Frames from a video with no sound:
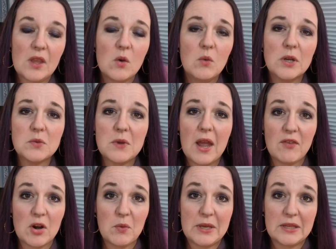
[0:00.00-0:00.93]
Once we have
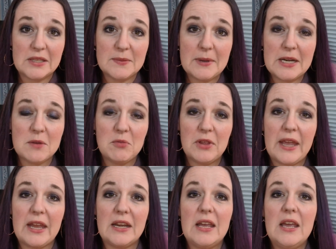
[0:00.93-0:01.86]
our weekly spending
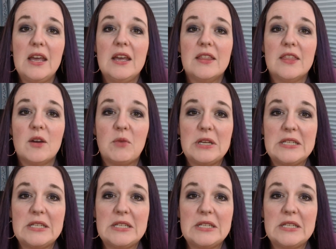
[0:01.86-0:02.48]
plan, then we